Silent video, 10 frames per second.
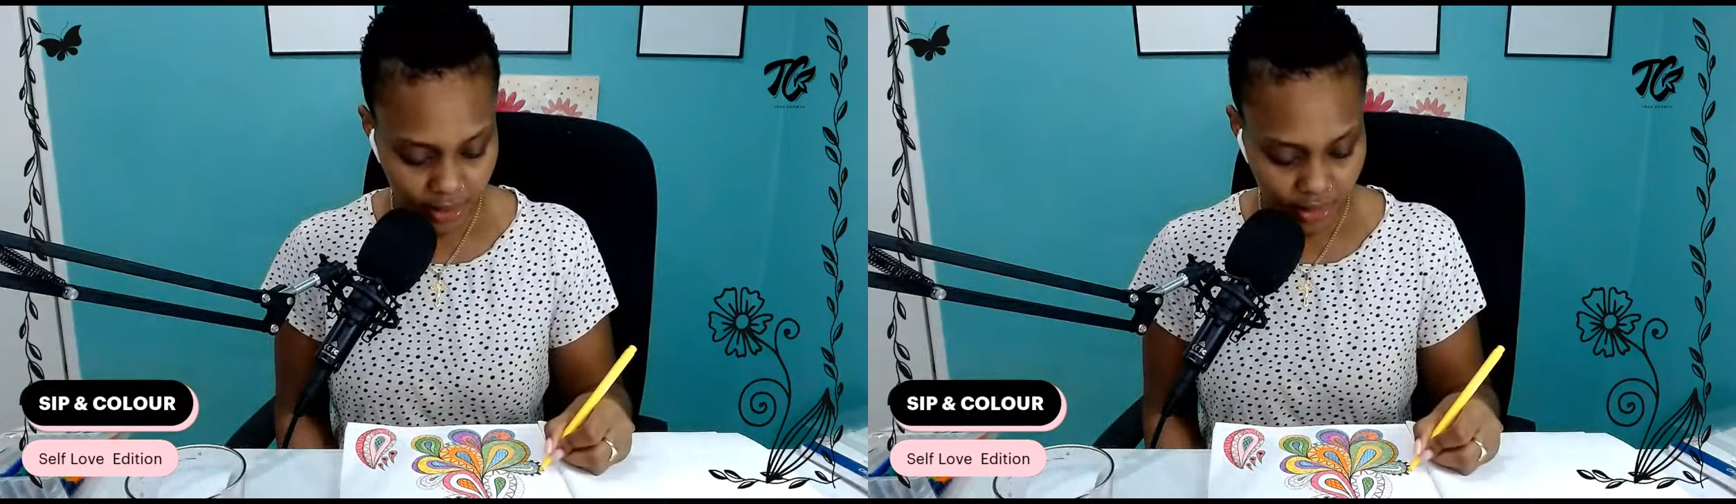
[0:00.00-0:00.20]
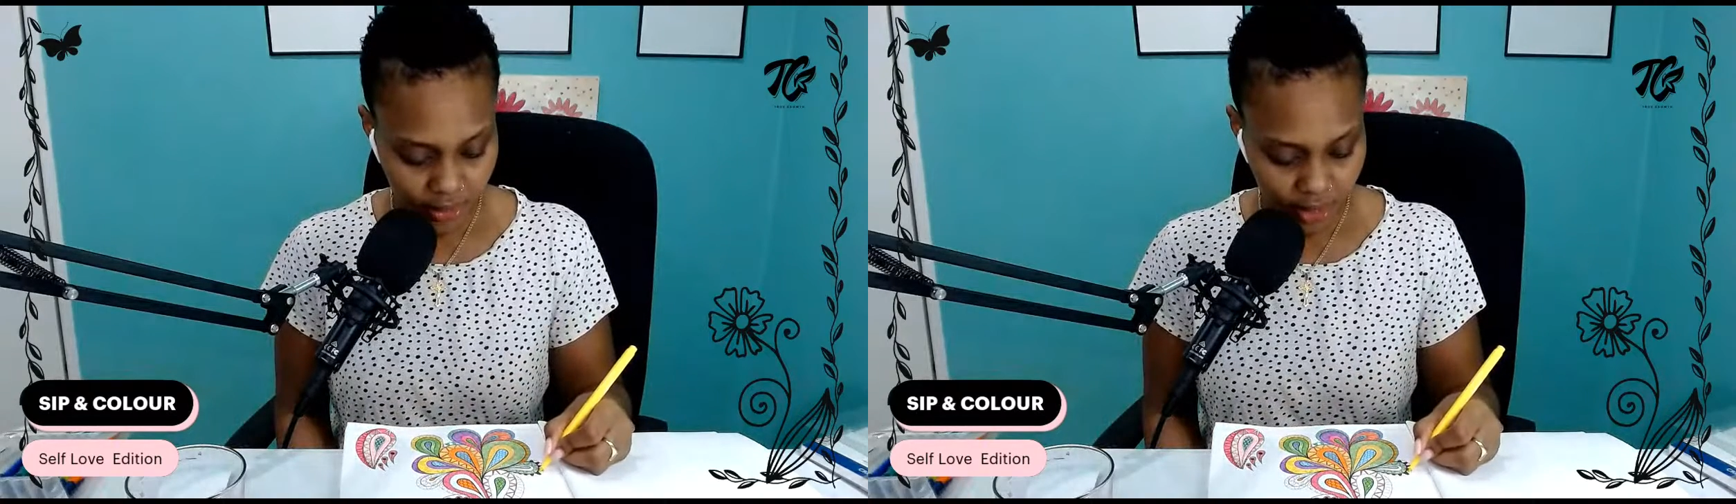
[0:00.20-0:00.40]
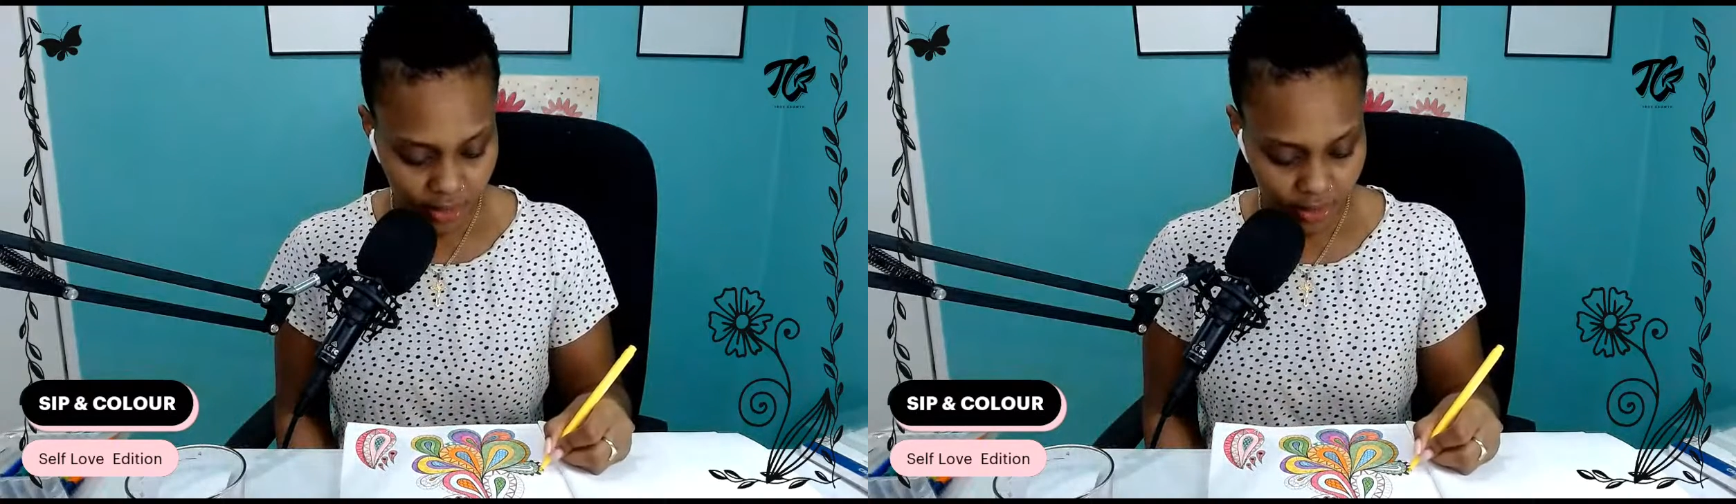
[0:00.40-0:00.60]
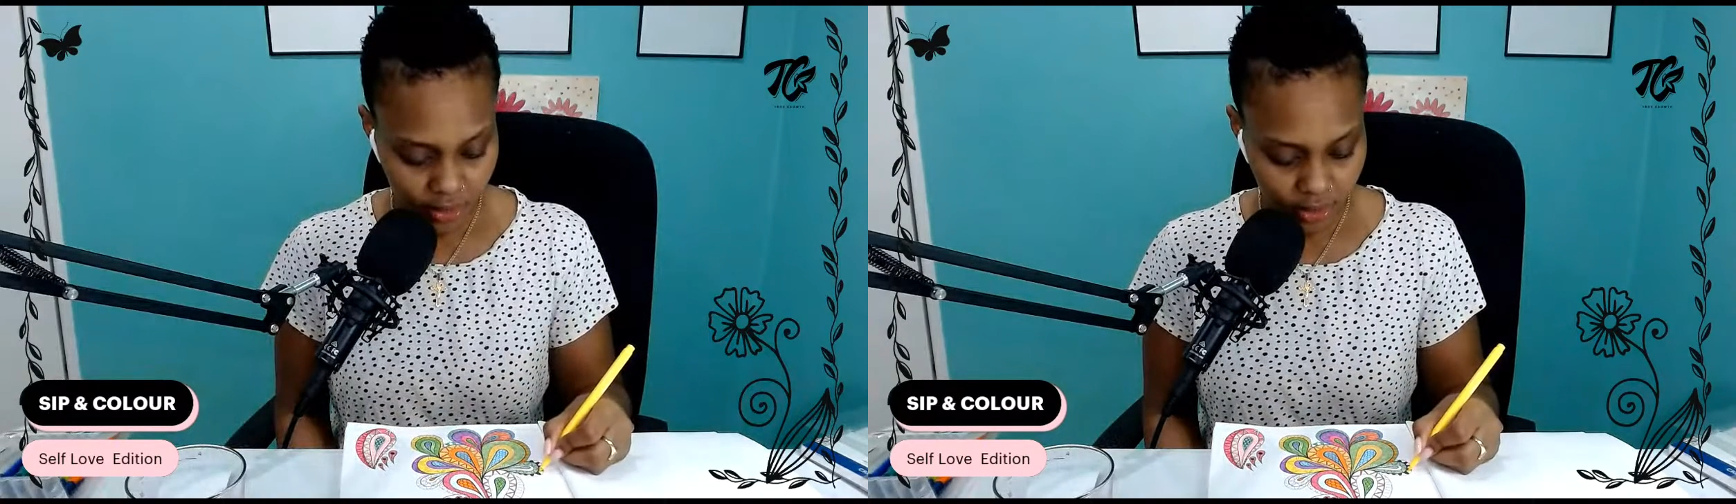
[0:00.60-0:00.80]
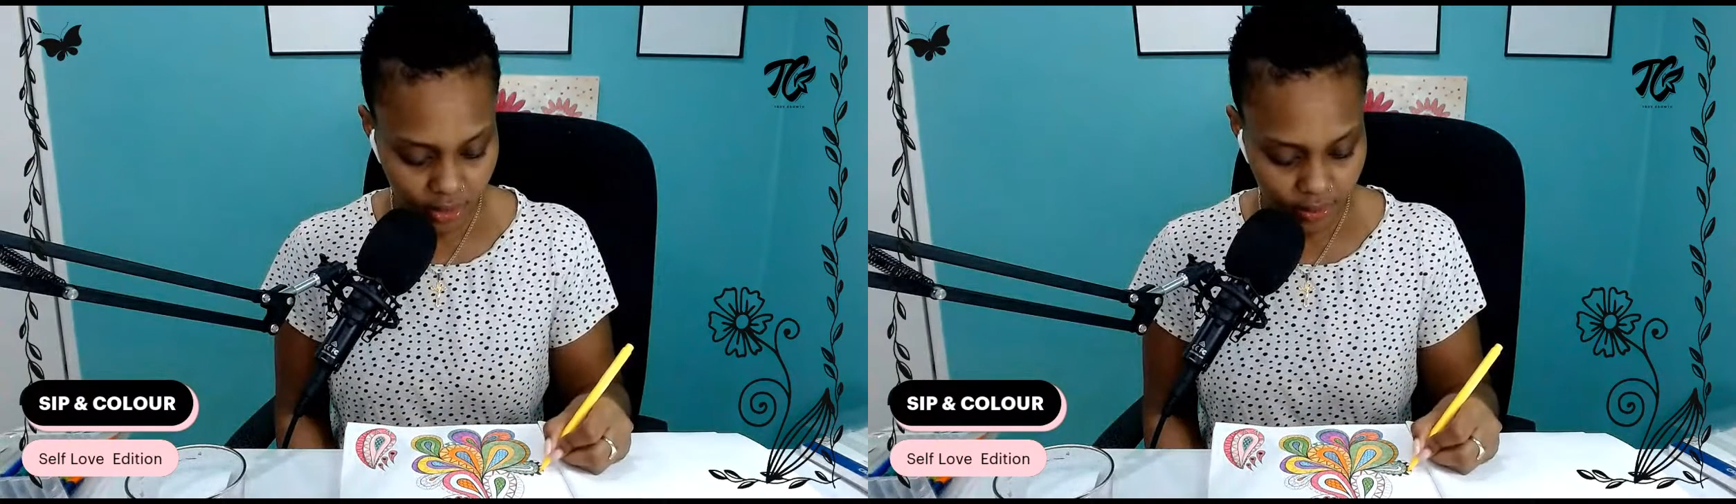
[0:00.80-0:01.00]
Are you guys
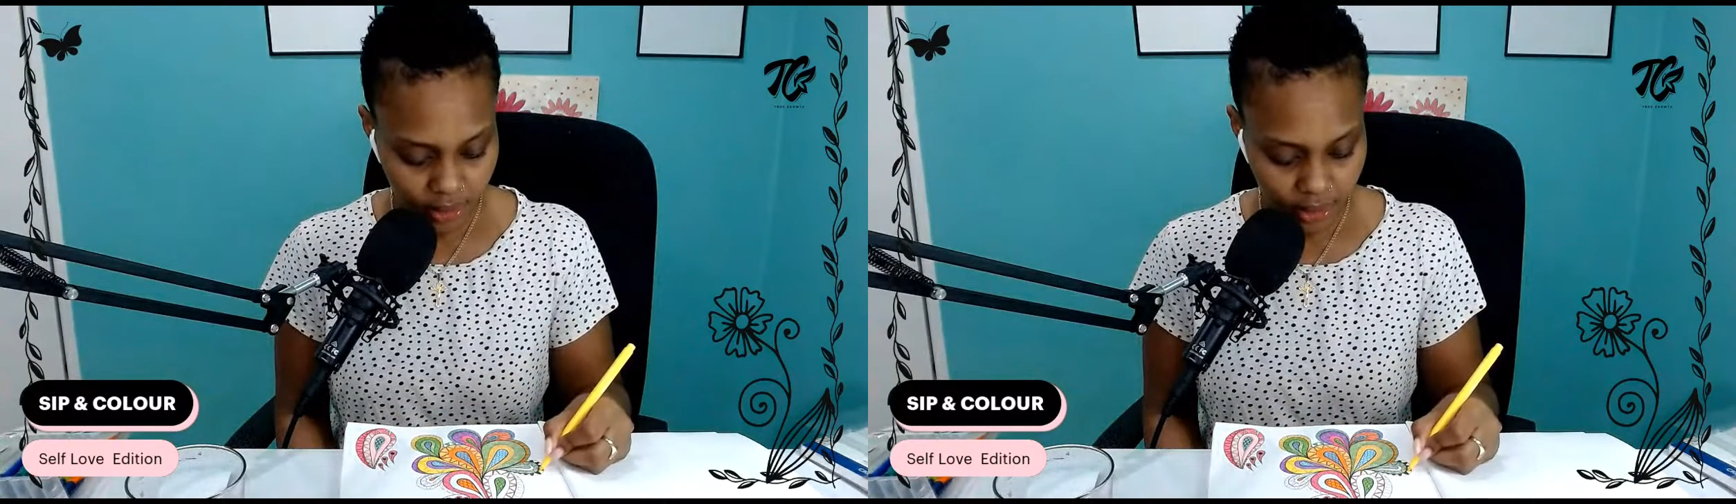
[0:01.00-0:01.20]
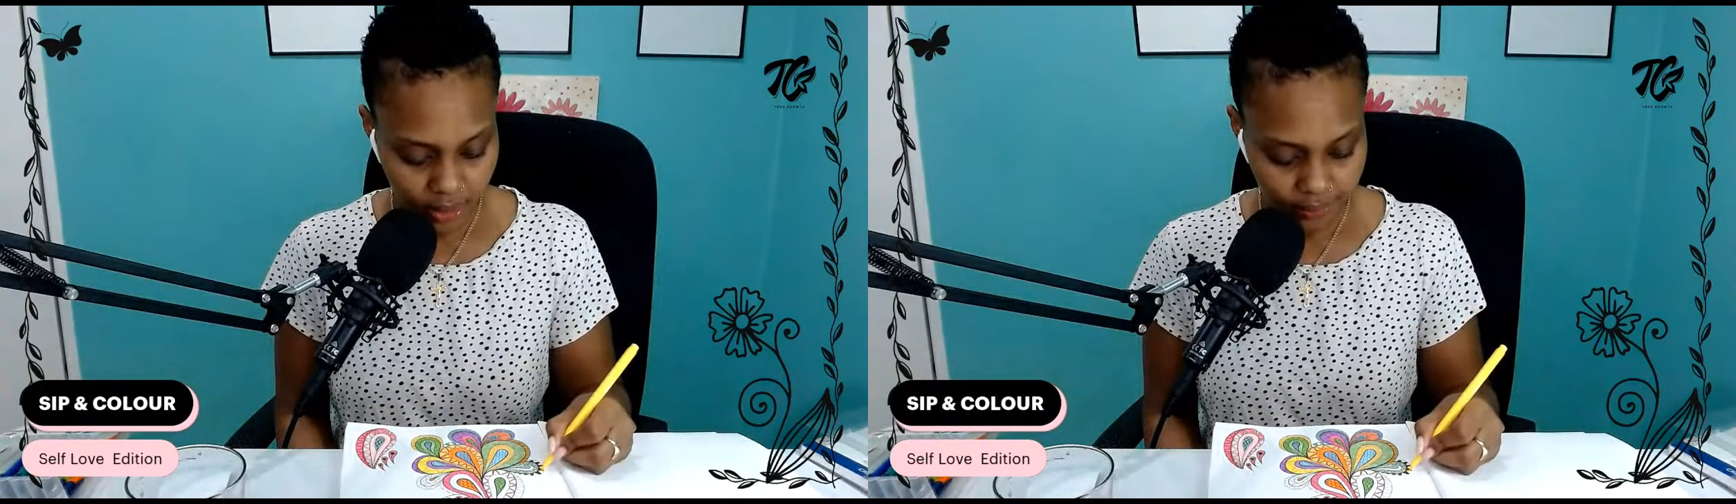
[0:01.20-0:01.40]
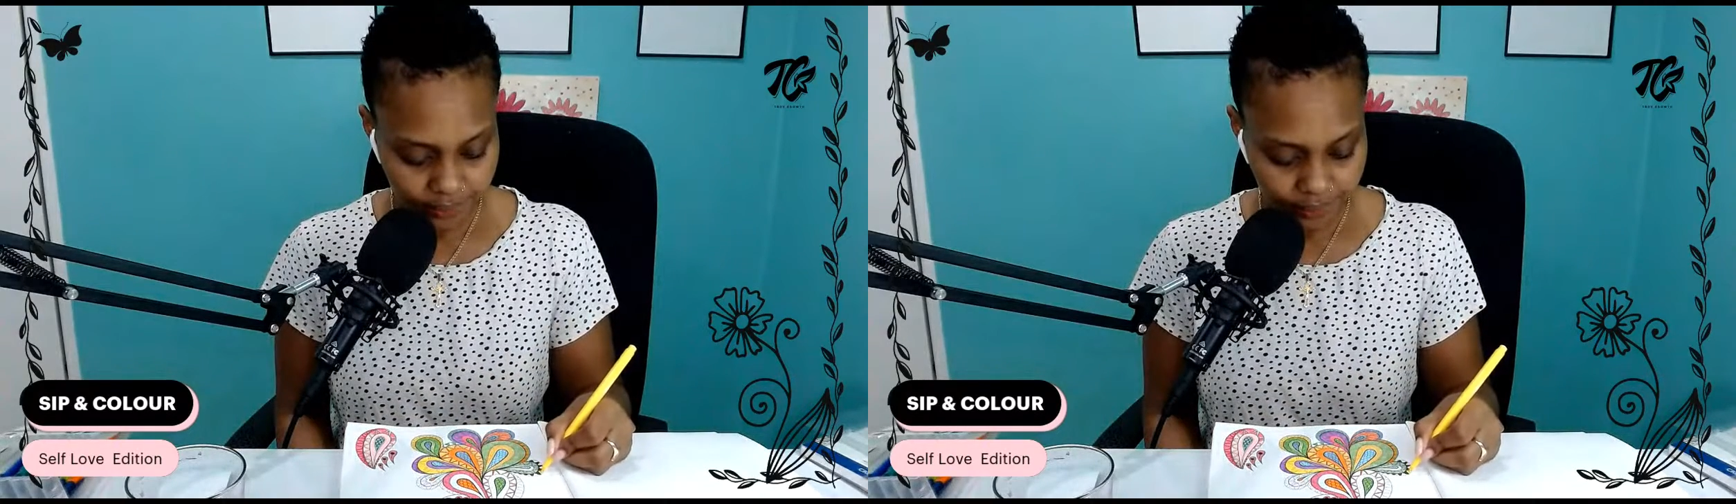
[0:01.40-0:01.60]
going to be